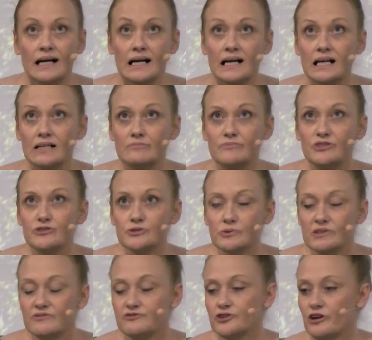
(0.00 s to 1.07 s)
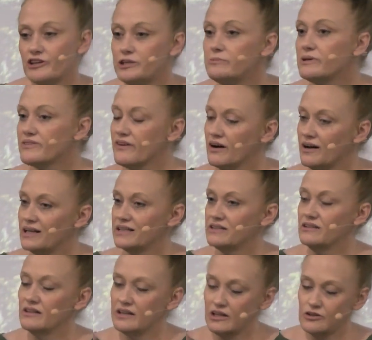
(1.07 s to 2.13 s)
you sort of journey with God
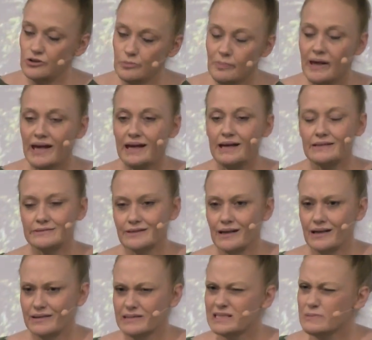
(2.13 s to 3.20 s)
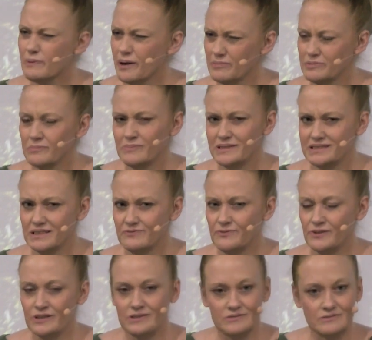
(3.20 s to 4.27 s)
and look at your pain, it's probably
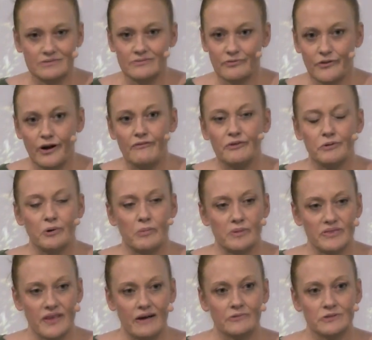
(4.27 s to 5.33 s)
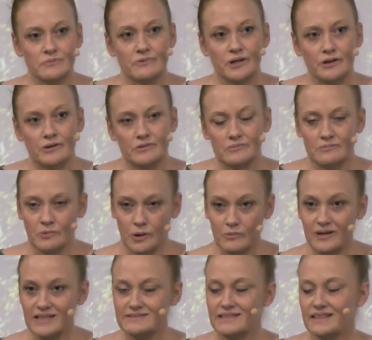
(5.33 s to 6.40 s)
different for everyone, but that was where what
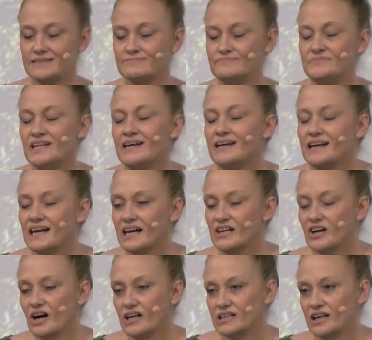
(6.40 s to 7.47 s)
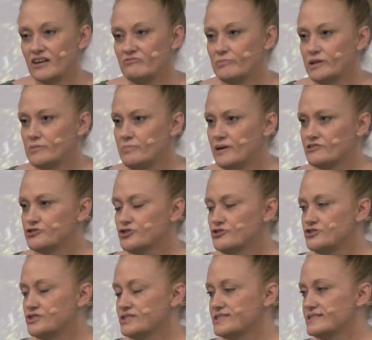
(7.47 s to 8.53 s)
we did. And God gave me a picture
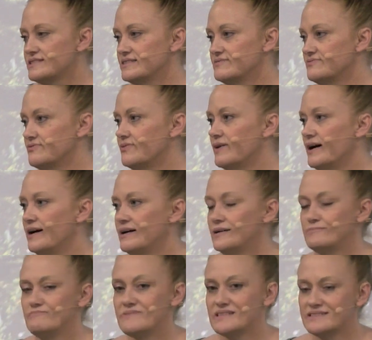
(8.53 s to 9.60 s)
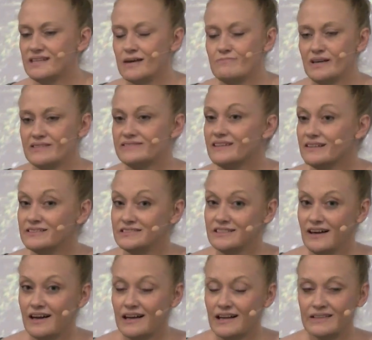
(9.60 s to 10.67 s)
just of the day my son
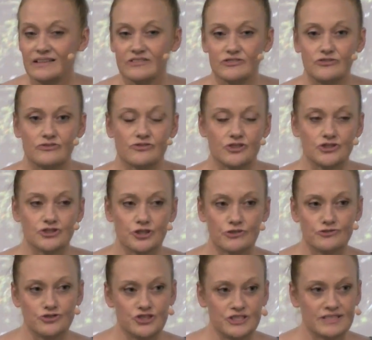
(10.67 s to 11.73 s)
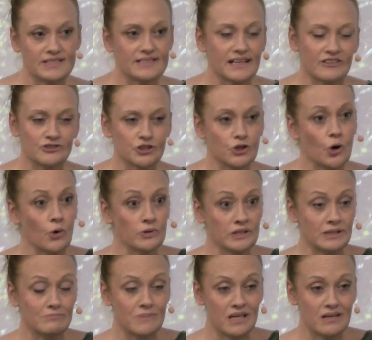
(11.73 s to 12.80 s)
died, and just showed Jesus actually
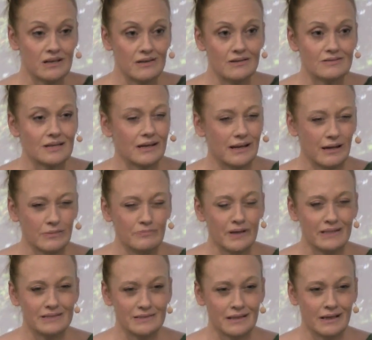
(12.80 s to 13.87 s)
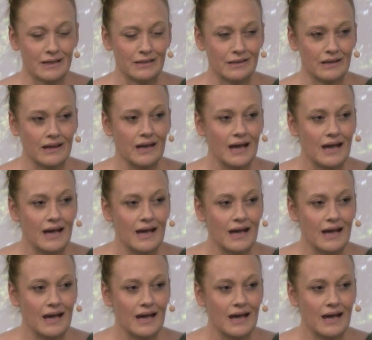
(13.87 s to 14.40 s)
holding me as I held my son.